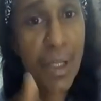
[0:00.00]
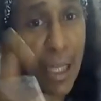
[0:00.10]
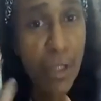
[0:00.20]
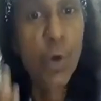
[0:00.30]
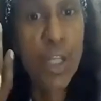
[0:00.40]

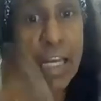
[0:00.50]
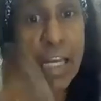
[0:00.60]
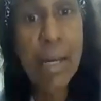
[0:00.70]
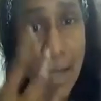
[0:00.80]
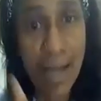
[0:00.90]
It only
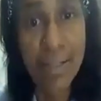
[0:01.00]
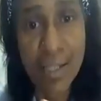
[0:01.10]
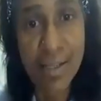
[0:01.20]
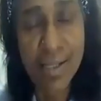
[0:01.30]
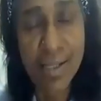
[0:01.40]

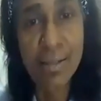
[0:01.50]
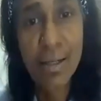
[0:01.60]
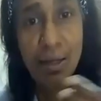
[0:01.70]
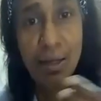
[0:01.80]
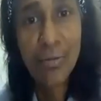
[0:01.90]
enhances.
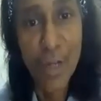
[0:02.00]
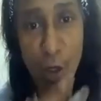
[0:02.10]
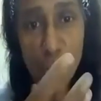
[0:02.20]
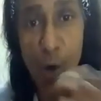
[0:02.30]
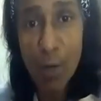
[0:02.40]
When
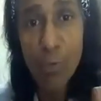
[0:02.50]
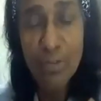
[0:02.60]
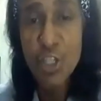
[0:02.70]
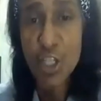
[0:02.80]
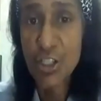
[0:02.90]
you work
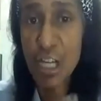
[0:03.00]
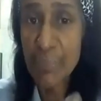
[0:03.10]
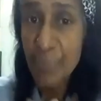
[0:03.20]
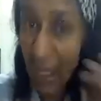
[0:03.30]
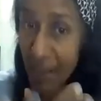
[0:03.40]
with
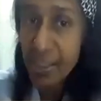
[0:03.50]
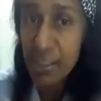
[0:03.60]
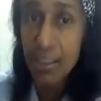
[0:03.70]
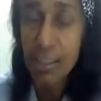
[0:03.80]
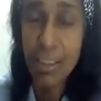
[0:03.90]
children,
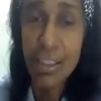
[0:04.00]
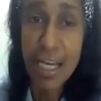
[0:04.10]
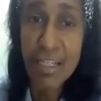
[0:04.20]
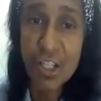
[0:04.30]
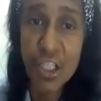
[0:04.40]
personal
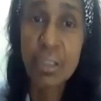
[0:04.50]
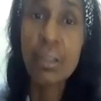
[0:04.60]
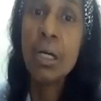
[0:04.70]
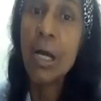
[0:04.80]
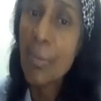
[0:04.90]
attention,
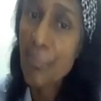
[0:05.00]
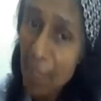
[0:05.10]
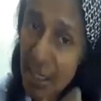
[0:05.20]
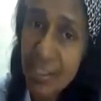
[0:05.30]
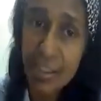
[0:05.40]

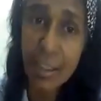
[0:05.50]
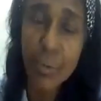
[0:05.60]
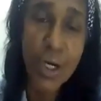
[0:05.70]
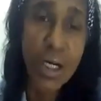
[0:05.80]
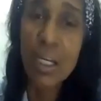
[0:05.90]
personal
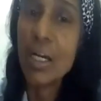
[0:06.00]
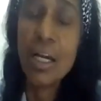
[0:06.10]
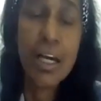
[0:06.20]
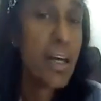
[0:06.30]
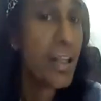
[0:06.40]
work,
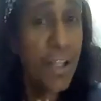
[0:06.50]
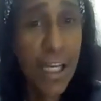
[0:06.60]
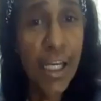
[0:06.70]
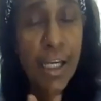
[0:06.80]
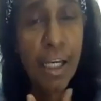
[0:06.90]

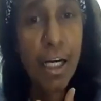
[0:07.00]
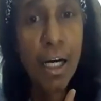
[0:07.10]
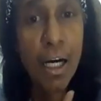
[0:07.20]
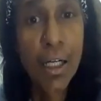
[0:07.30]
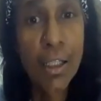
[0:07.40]
they
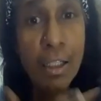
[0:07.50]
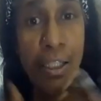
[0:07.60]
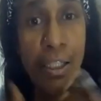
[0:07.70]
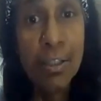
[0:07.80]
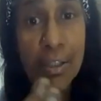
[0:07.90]

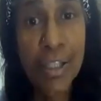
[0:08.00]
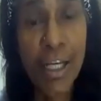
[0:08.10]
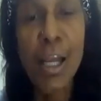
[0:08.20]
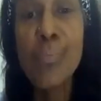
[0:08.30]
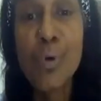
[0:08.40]

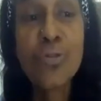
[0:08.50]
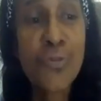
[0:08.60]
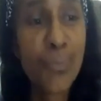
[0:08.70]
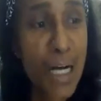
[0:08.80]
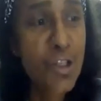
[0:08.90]
improve
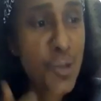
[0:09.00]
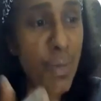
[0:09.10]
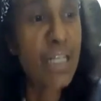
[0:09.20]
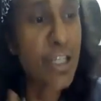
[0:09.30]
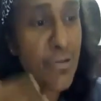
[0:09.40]
much
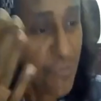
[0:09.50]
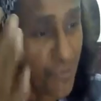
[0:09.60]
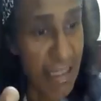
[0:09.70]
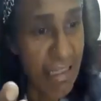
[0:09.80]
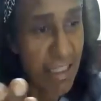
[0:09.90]

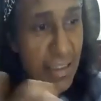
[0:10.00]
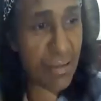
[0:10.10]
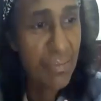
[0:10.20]
faster.